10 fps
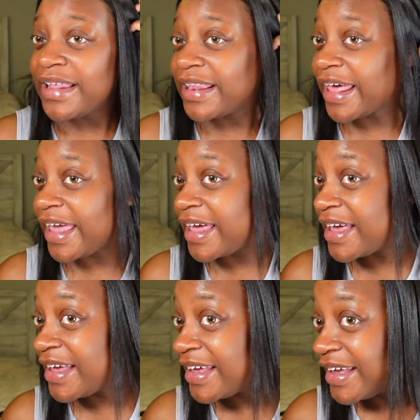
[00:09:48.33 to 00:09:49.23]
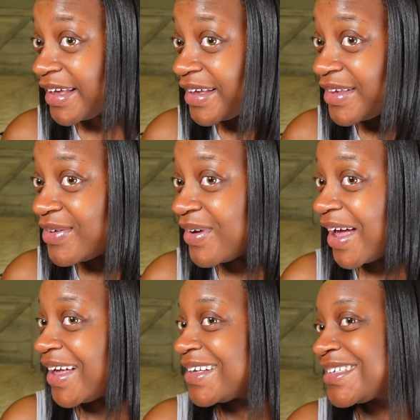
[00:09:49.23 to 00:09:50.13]
Like, you
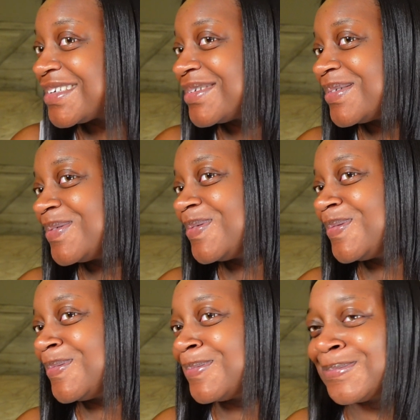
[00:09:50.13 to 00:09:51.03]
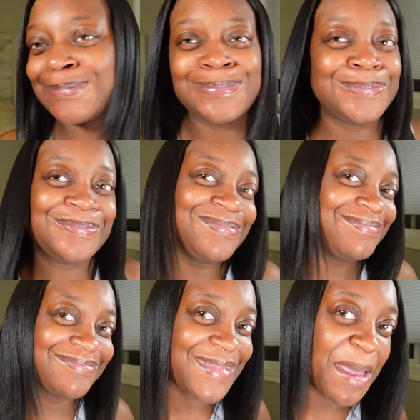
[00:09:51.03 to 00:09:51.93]
guys, I'm
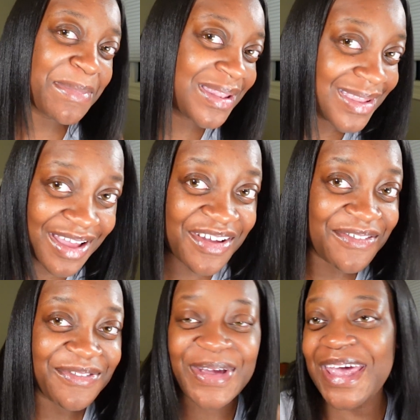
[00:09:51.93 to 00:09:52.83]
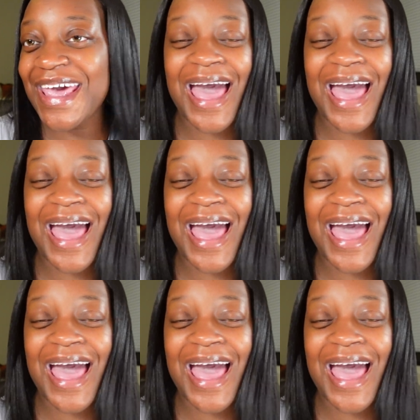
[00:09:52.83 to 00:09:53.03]
in love, okay?